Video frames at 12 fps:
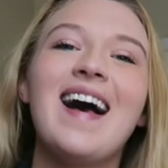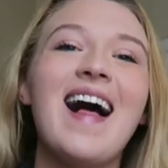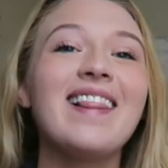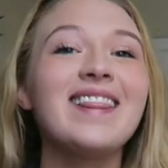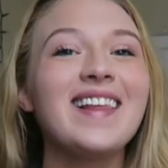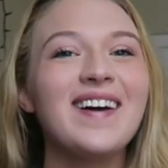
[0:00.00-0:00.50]

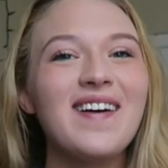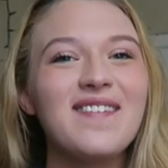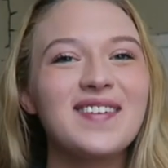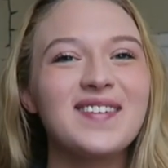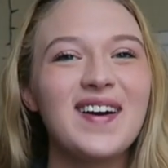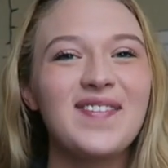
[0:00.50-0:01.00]
Hello
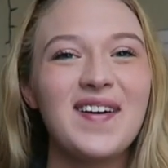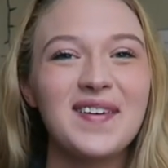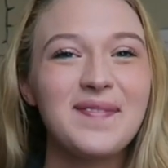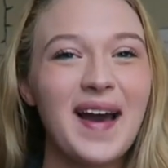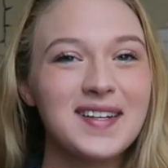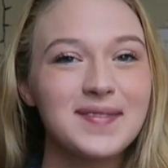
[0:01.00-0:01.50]
everyone,
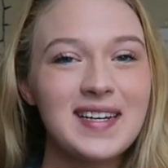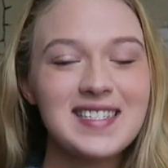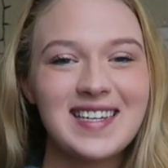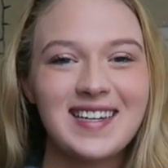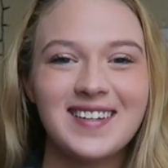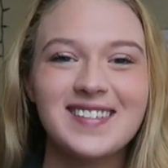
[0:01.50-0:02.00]
welcome back to my
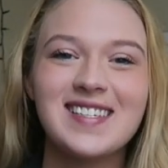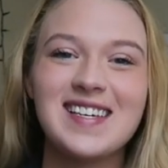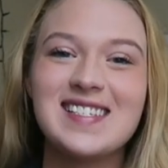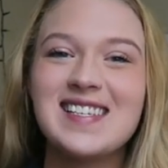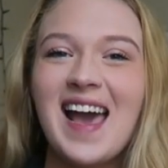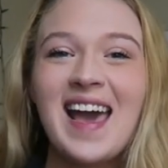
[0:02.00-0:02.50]
channel.
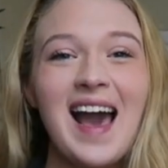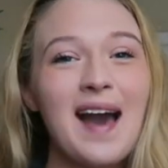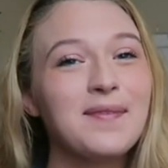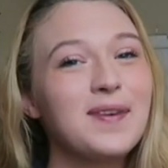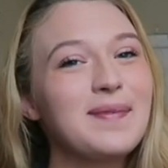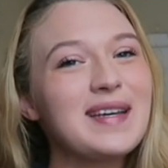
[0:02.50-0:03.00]
Today
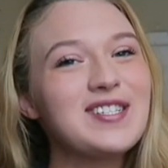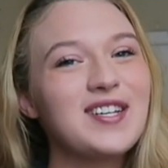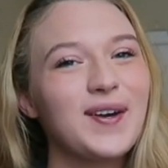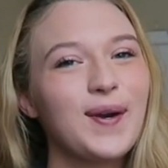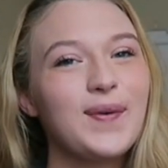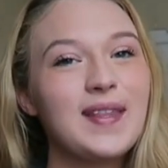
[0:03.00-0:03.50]
I'm going to be
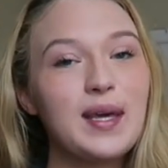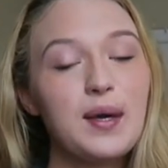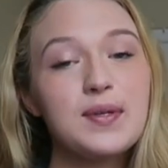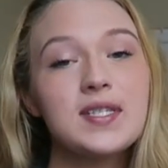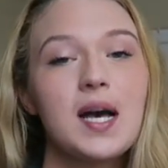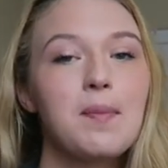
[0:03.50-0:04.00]
sharing with
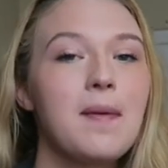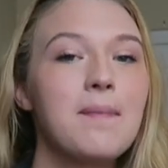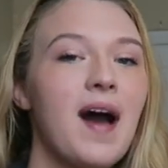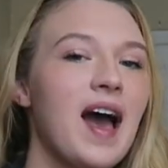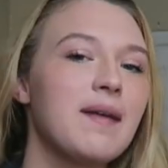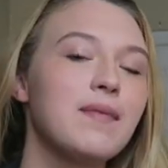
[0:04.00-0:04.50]
you some of
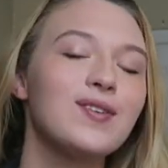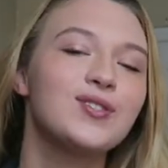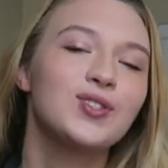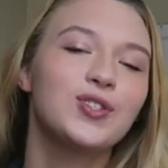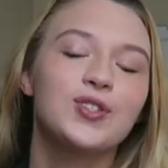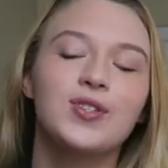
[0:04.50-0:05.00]
my
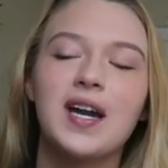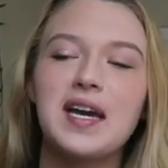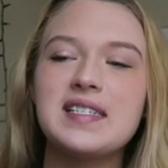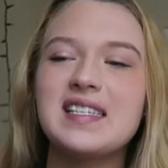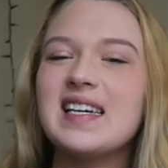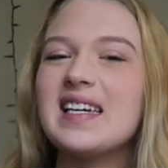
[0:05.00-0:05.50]
most
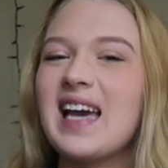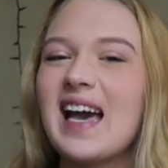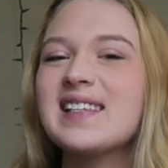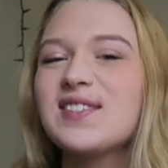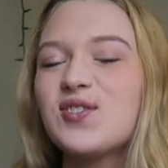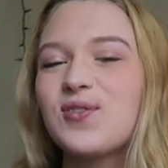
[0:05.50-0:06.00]
crazy
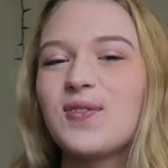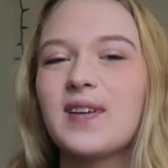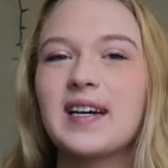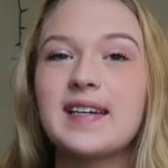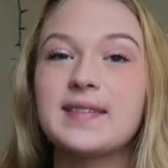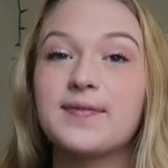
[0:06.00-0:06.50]
guest
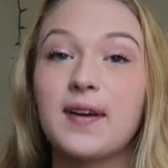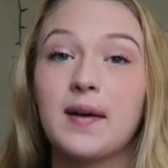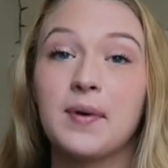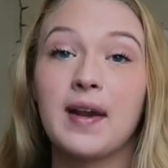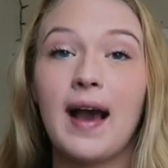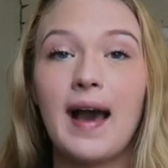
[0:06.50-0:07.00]
stories
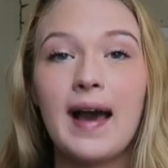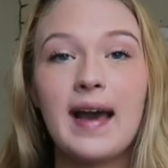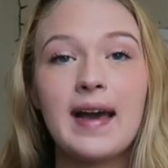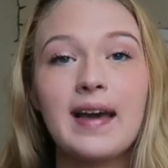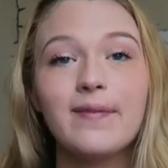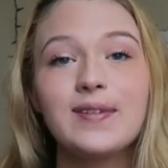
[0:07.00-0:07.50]
from when
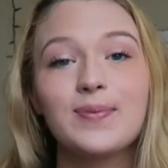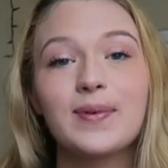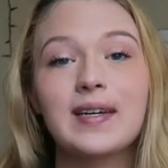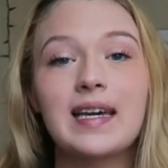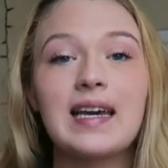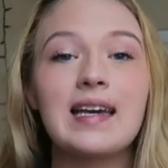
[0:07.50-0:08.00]
I was
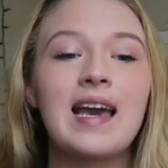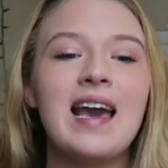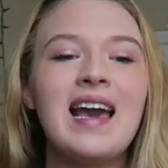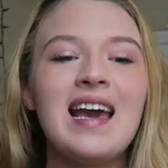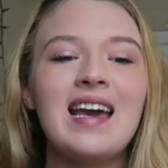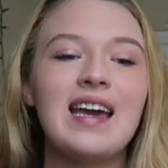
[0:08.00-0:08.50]
working
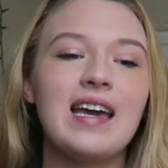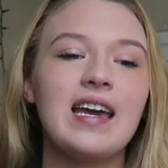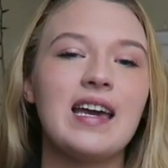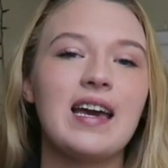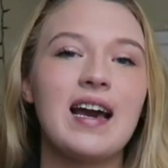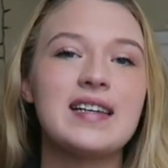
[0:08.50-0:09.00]

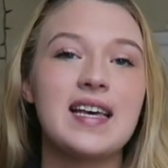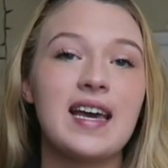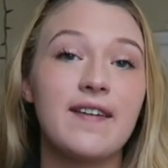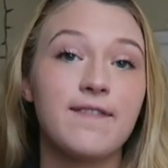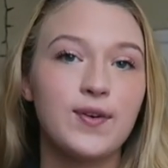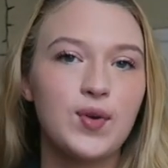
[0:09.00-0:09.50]
in, as
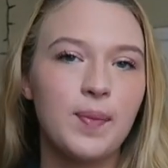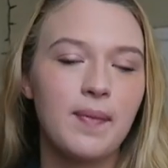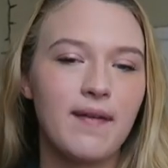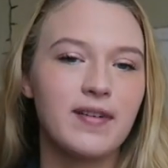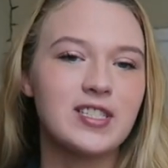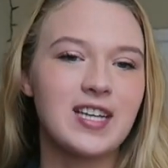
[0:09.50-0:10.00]
a food and
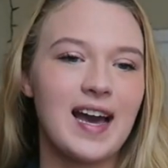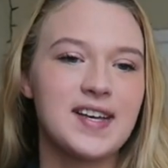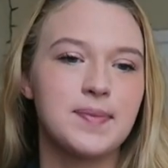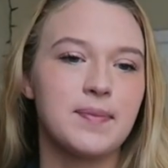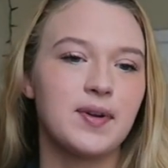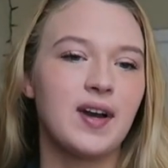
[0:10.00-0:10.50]
beverage
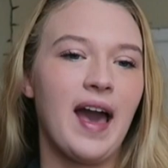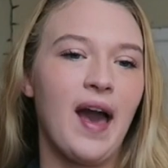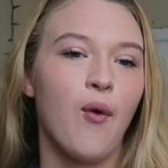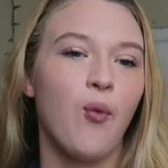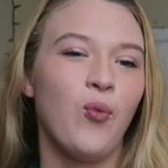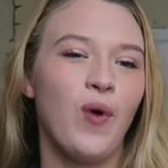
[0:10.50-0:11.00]
cast member
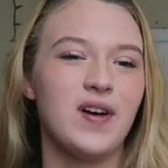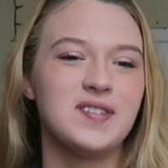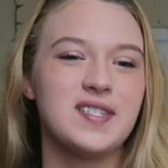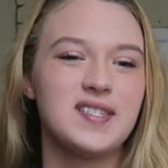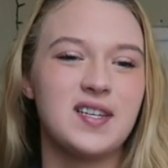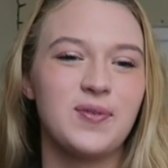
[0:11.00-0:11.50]
at
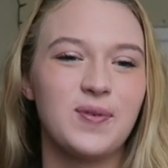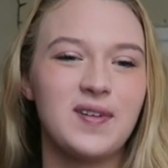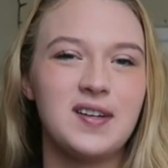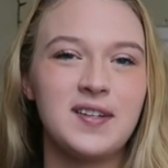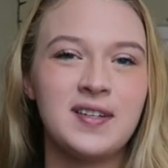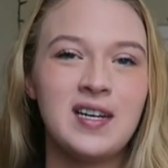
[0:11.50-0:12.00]
Walt Disney
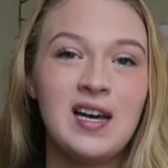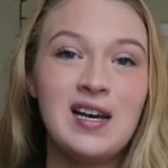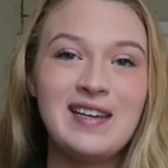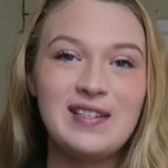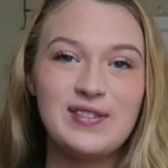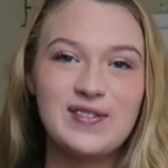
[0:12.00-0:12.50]
World.
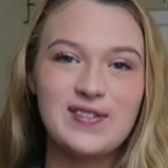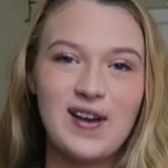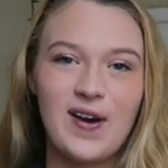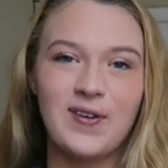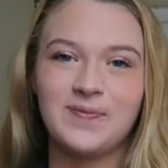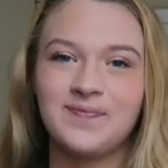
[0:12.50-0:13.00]

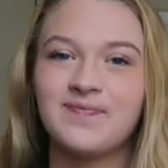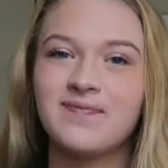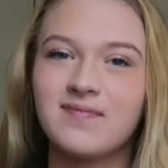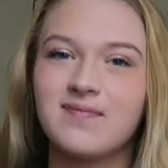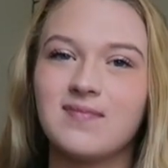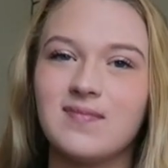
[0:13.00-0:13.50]
So,
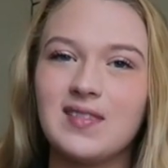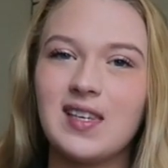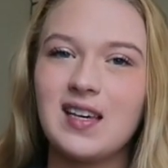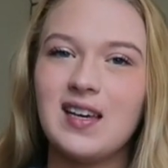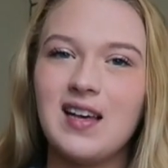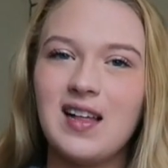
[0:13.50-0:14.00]

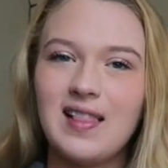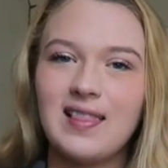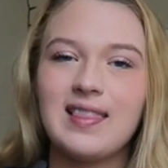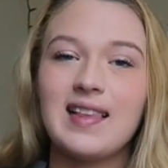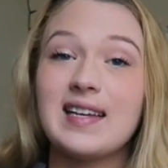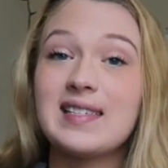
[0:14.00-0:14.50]

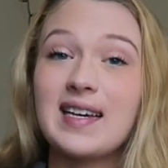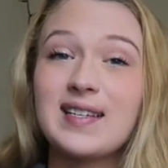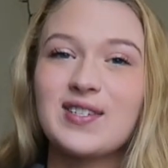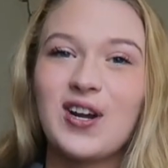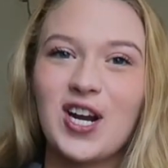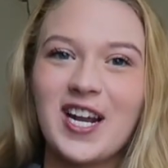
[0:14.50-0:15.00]
let's
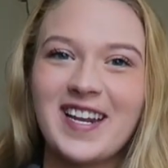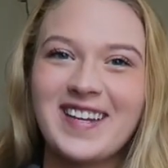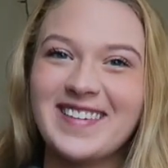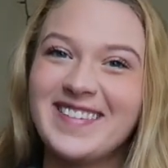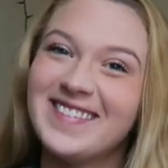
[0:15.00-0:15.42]
get started.